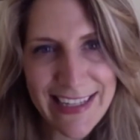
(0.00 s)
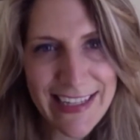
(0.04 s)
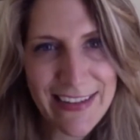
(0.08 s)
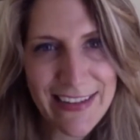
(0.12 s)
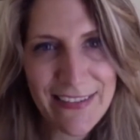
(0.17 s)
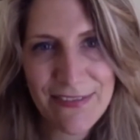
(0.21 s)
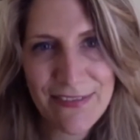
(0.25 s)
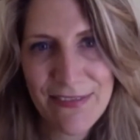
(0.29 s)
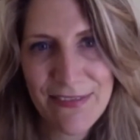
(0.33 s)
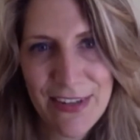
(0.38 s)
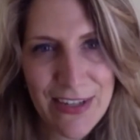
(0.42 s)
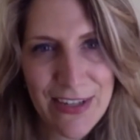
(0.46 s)

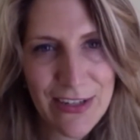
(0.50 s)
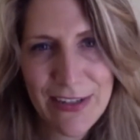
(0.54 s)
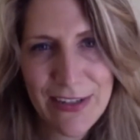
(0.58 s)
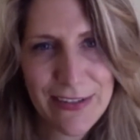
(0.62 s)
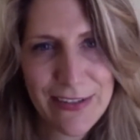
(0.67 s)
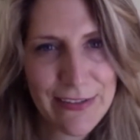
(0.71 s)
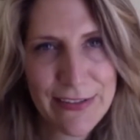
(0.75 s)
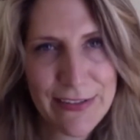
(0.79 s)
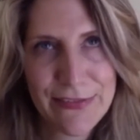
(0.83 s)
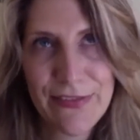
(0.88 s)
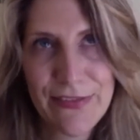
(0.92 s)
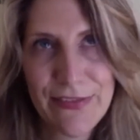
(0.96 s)
agony of
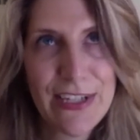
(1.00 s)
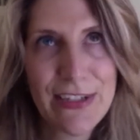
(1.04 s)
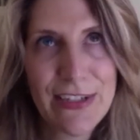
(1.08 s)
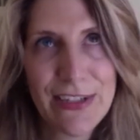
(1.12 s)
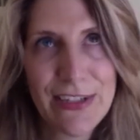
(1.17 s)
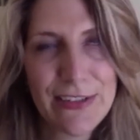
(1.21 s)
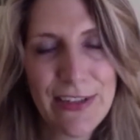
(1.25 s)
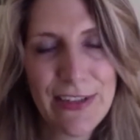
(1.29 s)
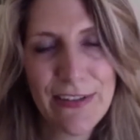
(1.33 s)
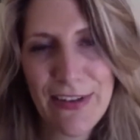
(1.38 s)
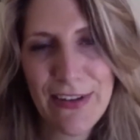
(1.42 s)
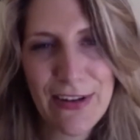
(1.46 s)
figuring
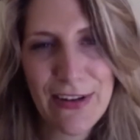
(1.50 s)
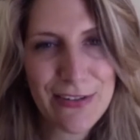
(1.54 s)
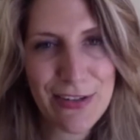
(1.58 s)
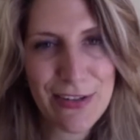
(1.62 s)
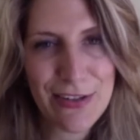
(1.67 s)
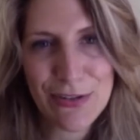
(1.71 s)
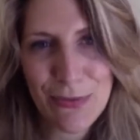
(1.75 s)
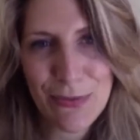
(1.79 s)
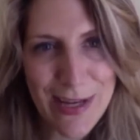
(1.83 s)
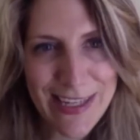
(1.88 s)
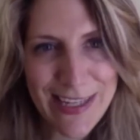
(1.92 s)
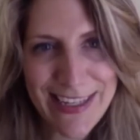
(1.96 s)
yourself
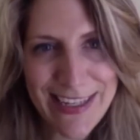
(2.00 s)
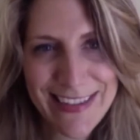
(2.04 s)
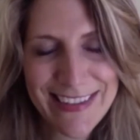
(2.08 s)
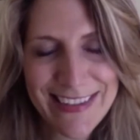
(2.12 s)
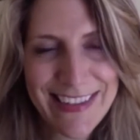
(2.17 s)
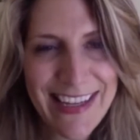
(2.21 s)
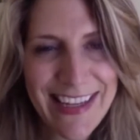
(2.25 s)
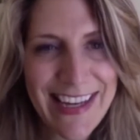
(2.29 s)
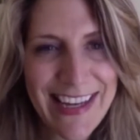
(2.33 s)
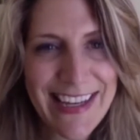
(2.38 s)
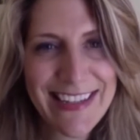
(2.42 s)
out in your 20s,